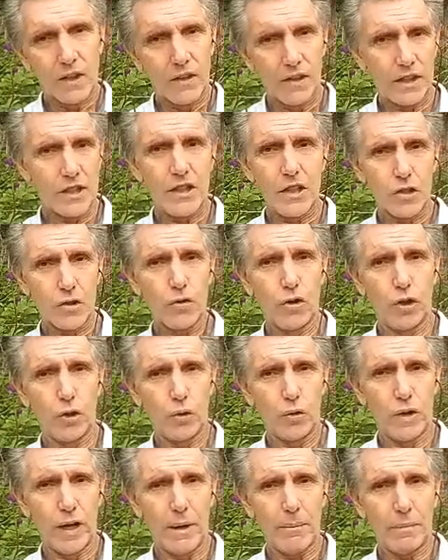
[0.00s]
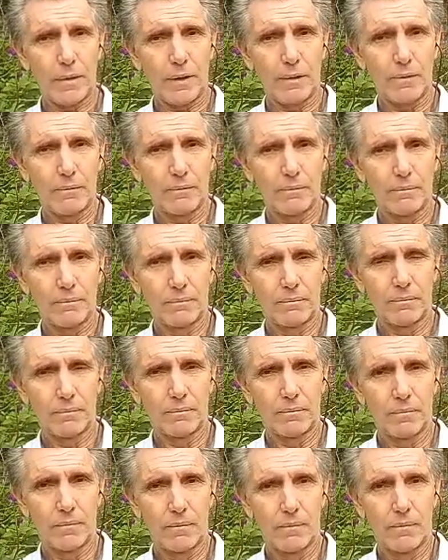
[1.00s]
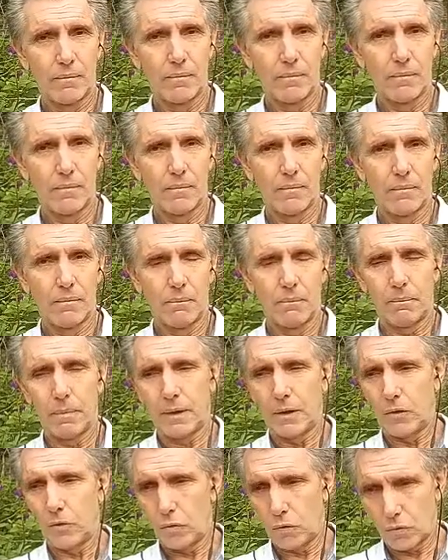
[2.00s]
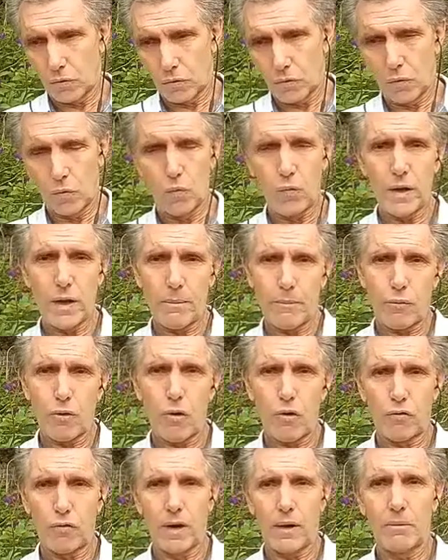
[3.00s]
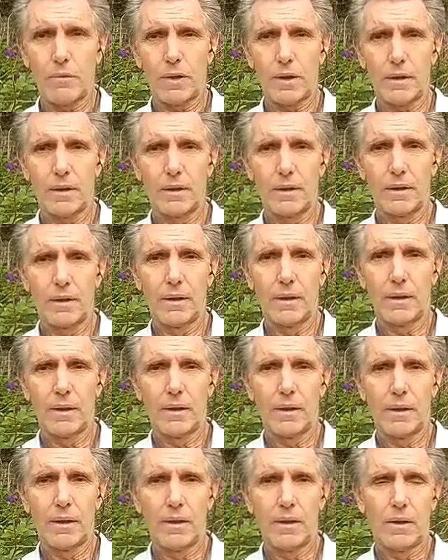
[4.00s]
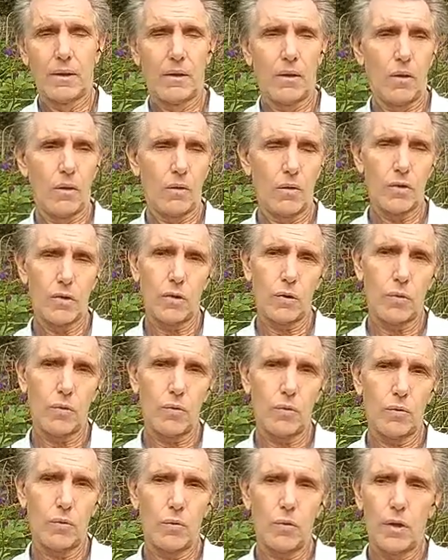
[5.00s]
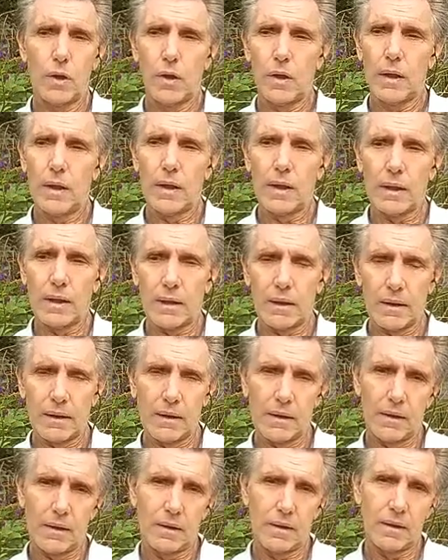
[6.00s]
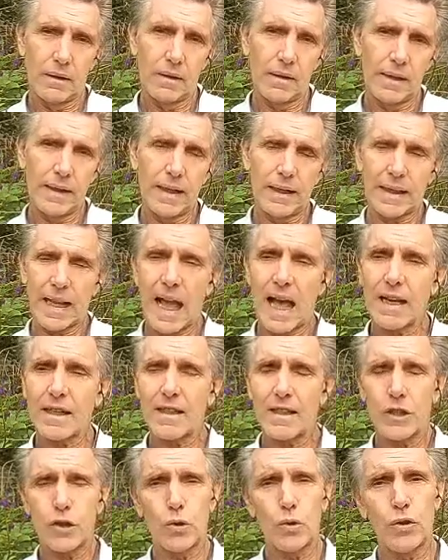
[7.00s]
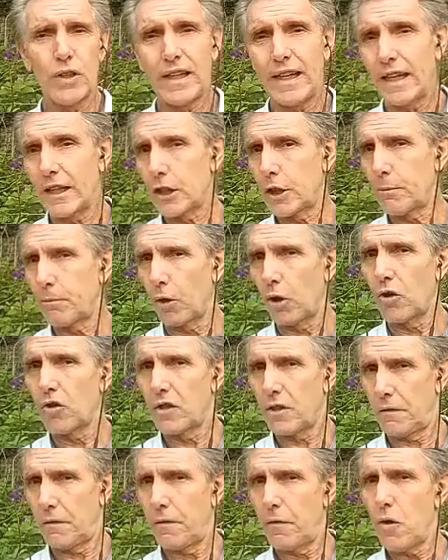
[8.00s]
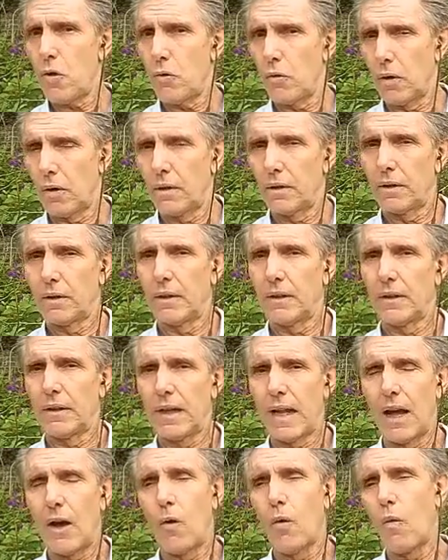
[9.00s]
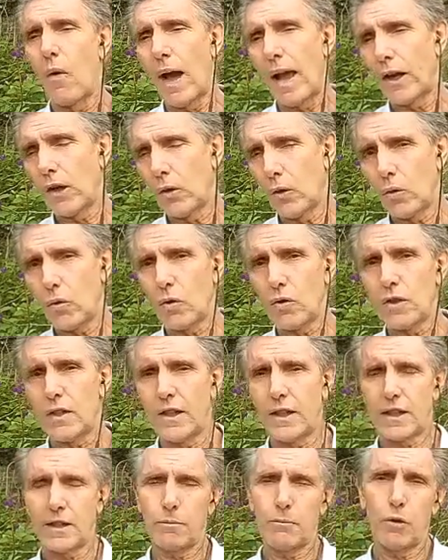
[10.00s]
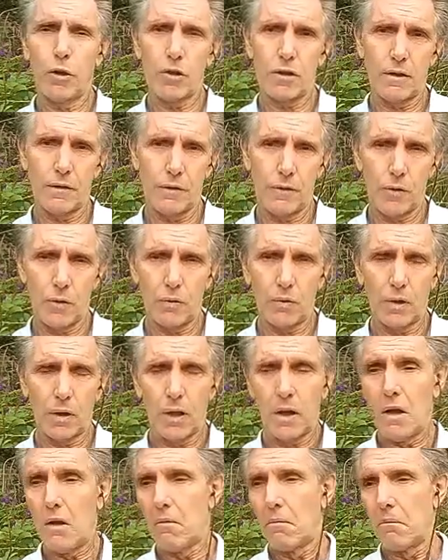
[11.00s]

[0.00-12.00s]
this is going to happen. But we are programmed also to get access to the explosive fuel. Now, why glucose is explosive fuel?